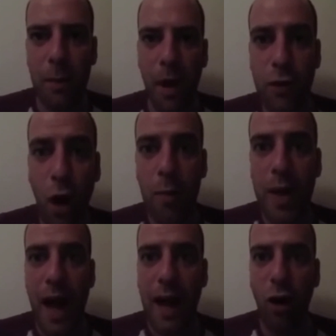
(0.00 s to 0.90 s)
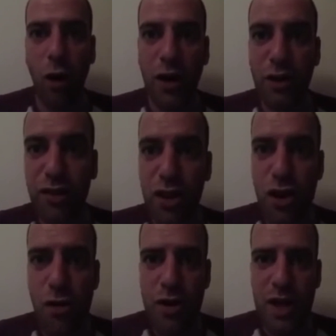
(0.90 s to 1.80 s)
and I've got him in a headlock and a
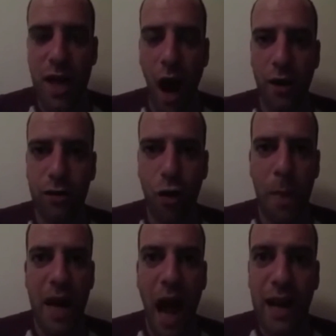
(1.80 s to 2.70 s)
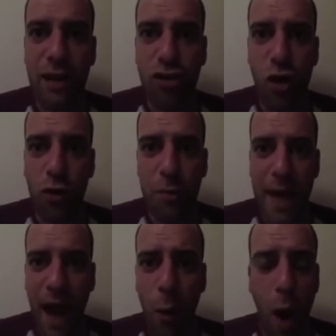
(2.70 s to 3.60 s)
security guard has come in and he's chucked me
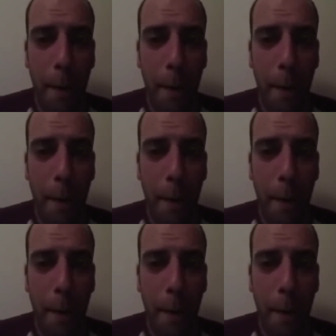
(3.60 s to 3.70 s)
out.